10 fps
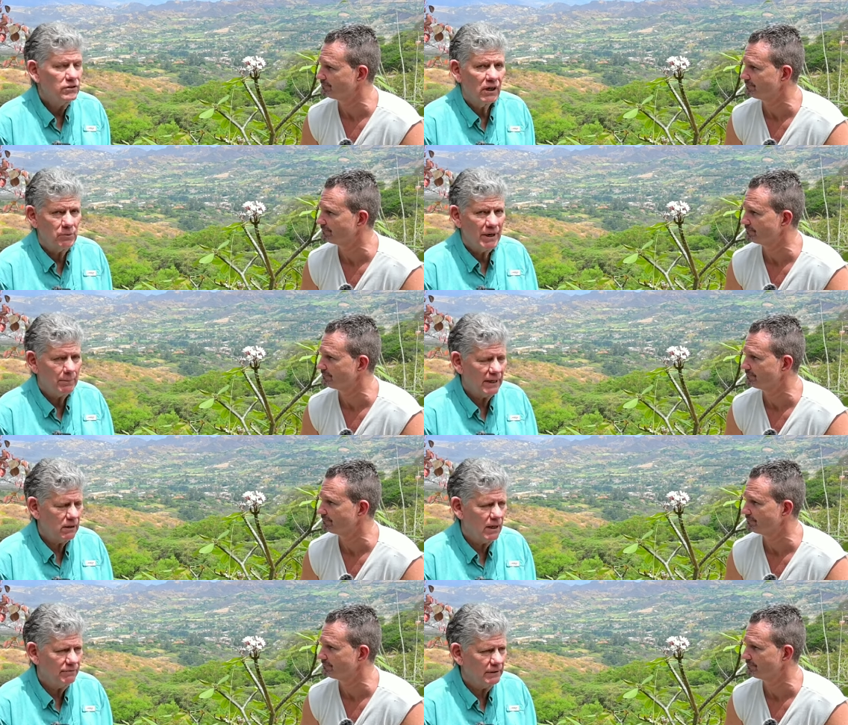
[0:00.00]
Speaker 1: Sorry about my
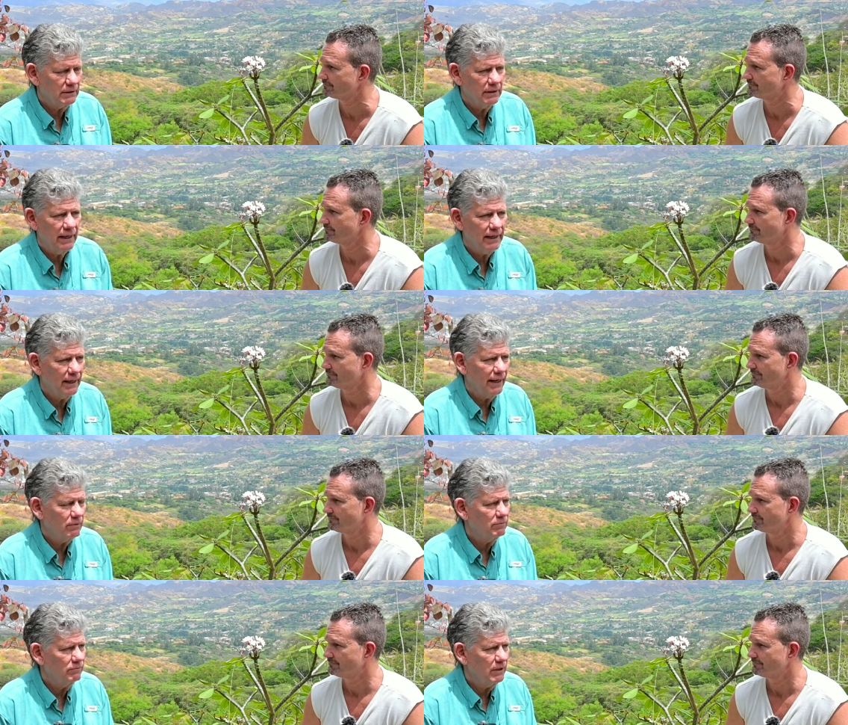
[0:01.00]
coughing today.
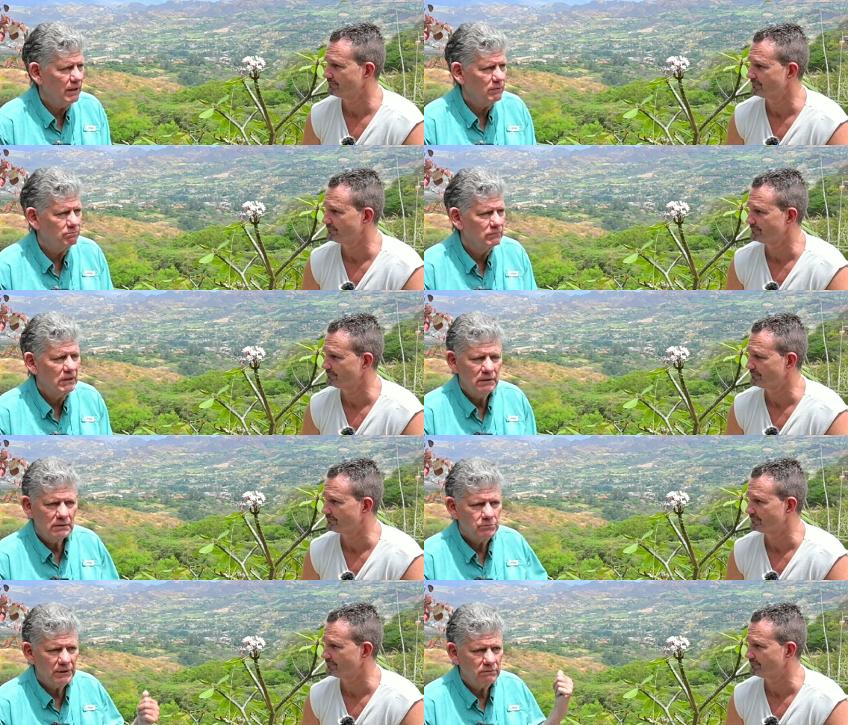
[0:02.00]
I've um,
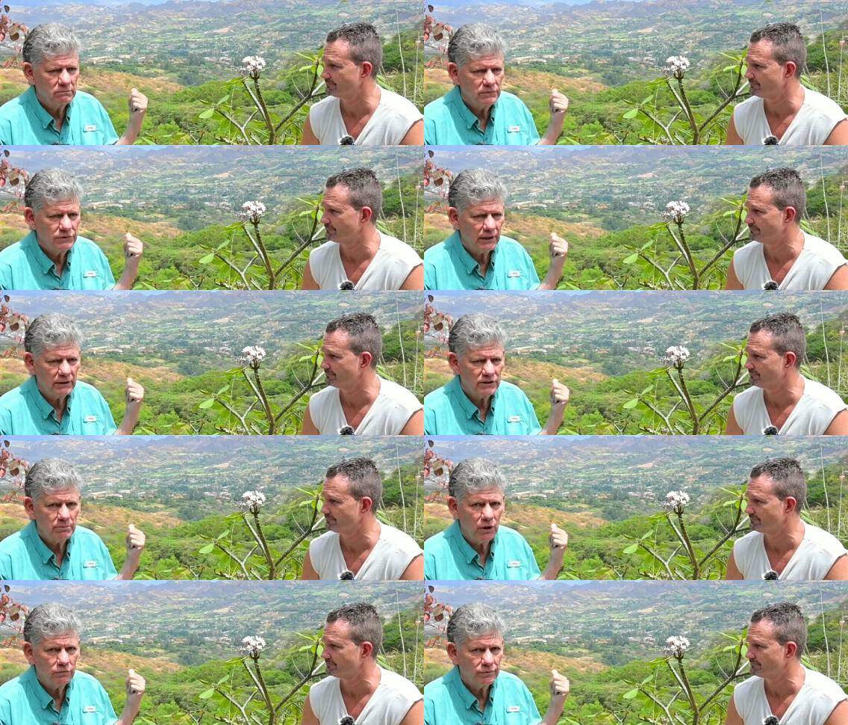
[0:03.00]
been sucking
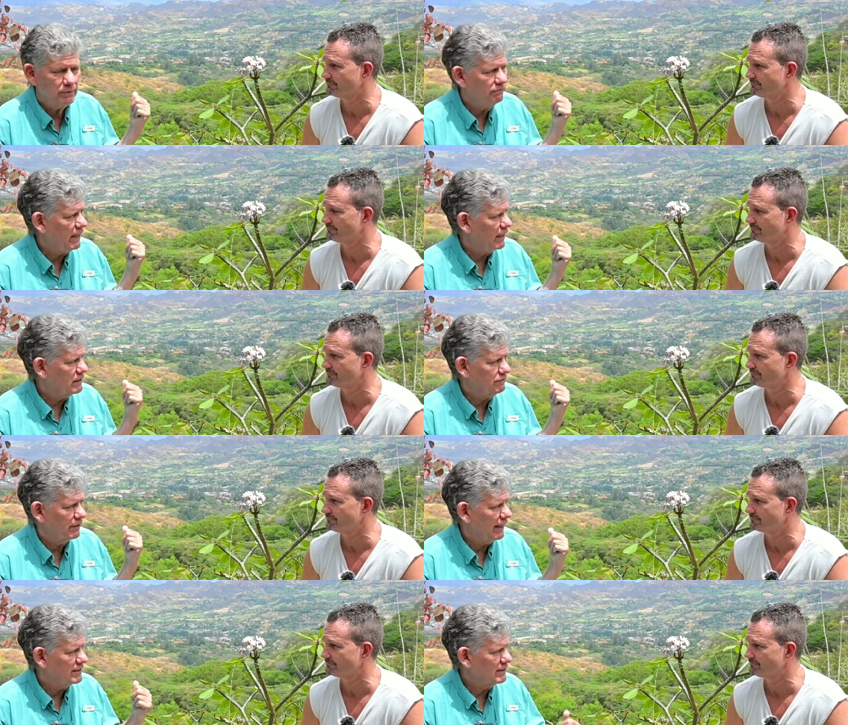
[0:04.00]
smoke from the fires for
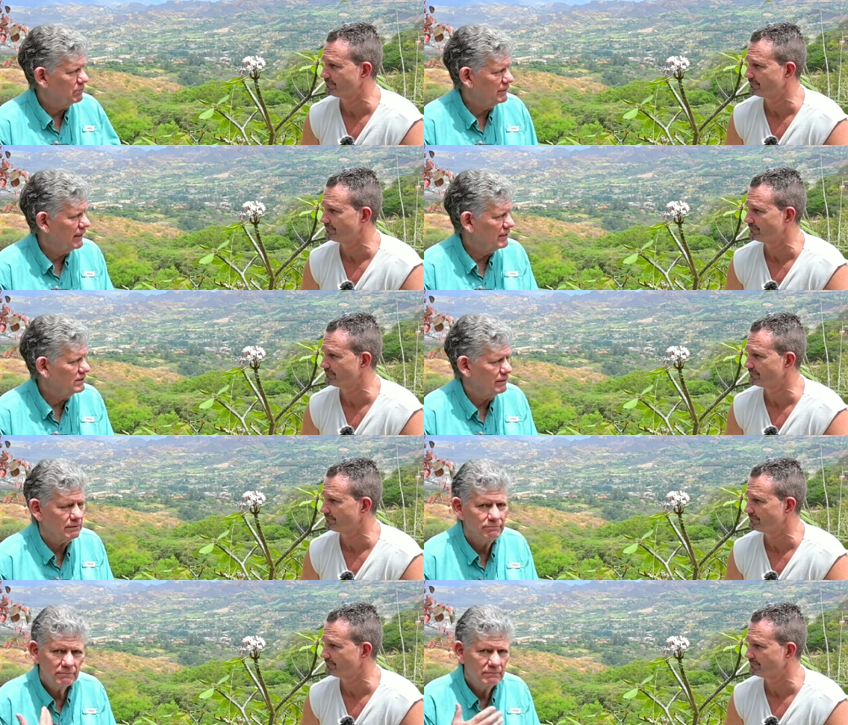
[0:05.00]
the last couple of days,
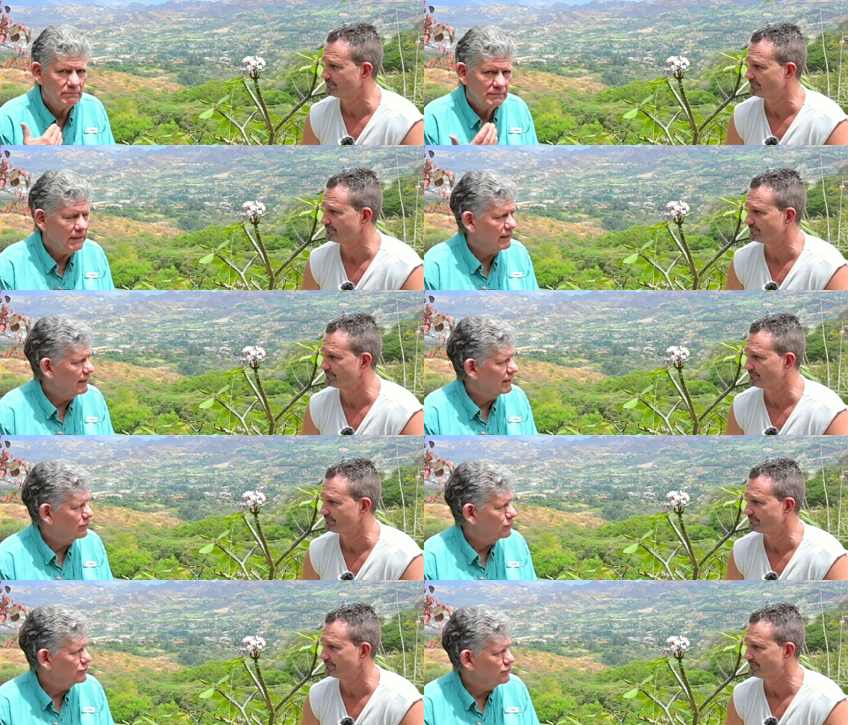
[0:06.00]
so I got a
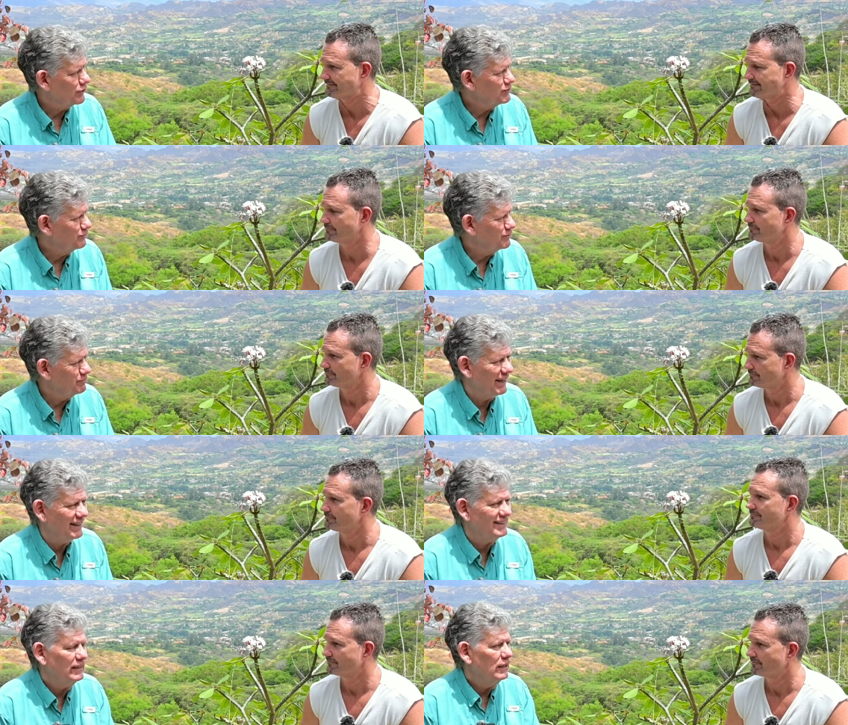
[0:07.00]
little congestion from that.